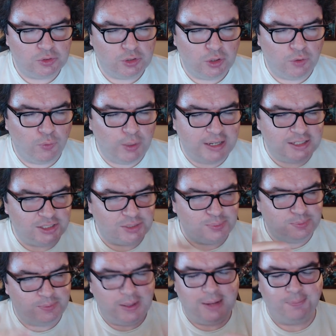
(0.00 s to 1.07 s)
what is
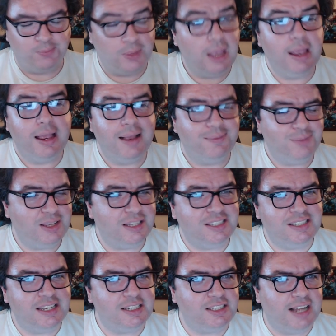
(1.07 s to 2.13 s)

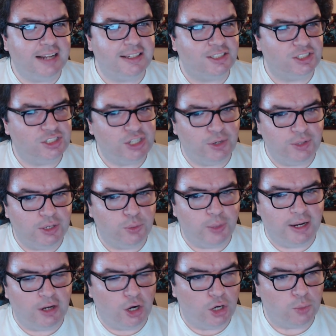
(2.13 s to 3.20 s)
is not necessarily
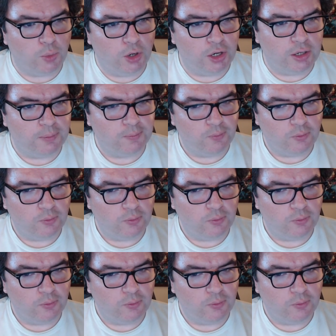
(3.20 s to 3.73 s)
great artwork